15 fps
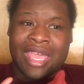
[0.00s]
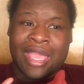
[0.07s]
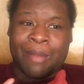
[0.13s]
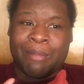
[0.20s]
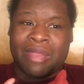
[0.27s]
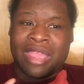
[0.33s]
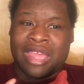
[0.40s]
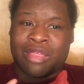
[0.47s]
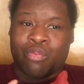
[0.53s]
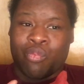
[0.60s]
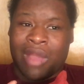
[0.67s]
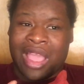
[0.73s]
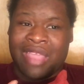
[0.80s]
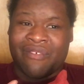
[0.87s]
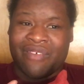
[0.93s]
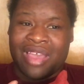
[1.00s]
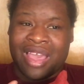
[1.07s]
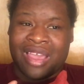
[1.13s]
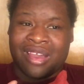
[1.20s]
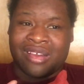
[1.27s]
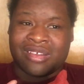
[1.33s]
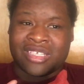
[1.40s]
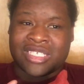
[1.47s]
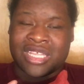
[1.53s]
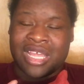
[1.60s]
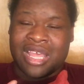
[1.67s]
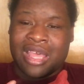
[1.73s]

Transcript: him and his wife's house,